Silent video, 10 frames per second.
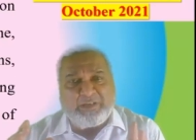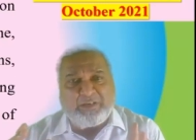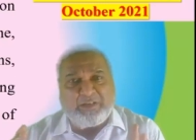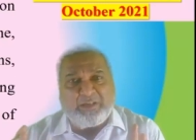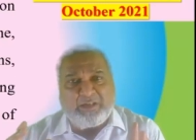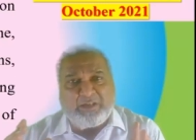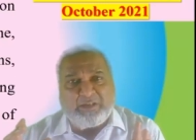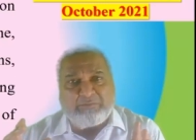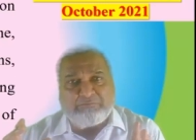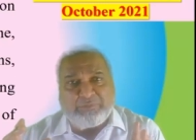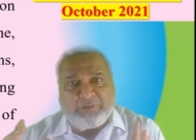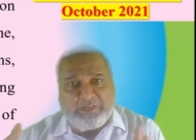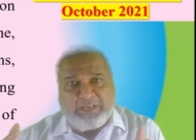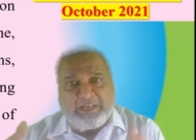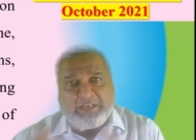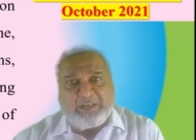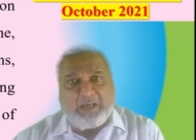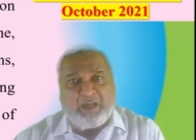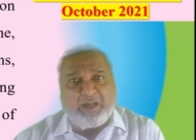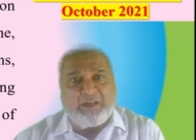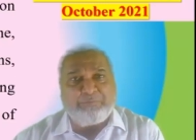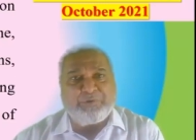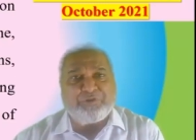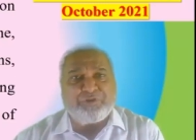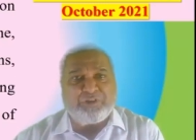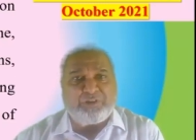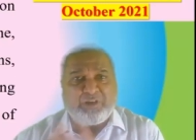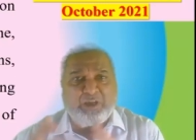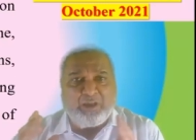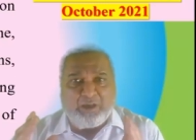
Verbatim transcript: India deal in high precision